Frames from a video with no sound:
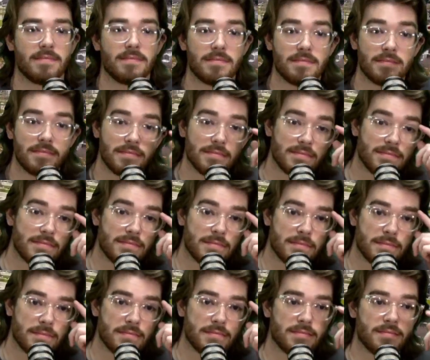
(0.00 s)

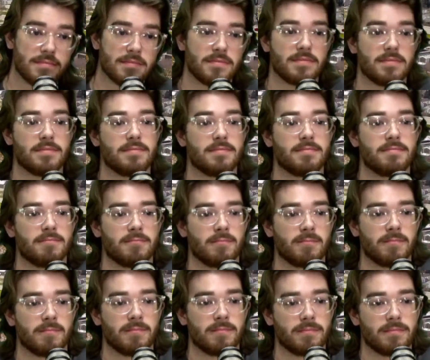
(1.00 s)

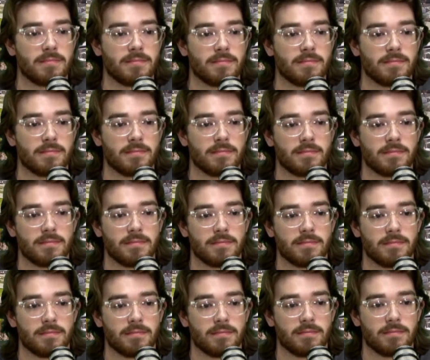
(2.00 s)

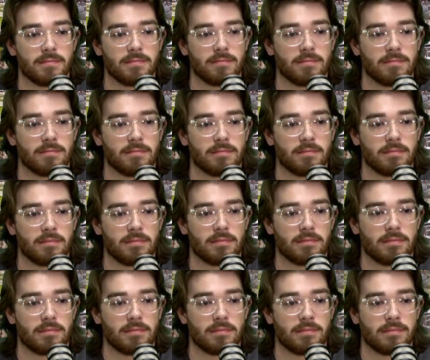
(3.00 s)

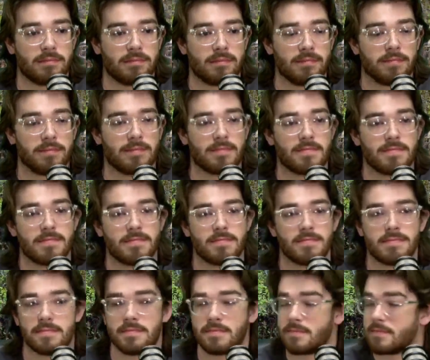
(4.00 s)

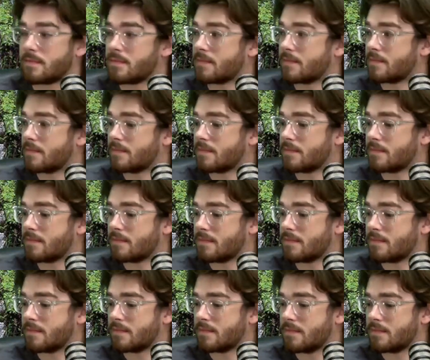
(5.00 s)

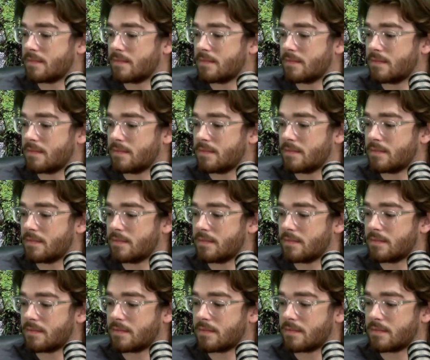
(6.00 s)

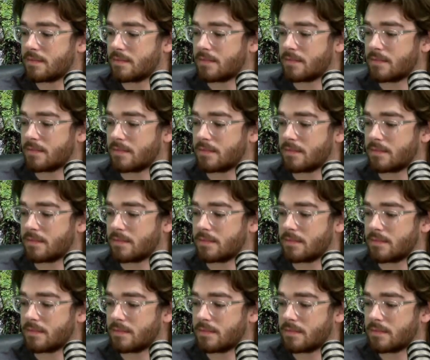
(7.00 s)
The person shown says nothing.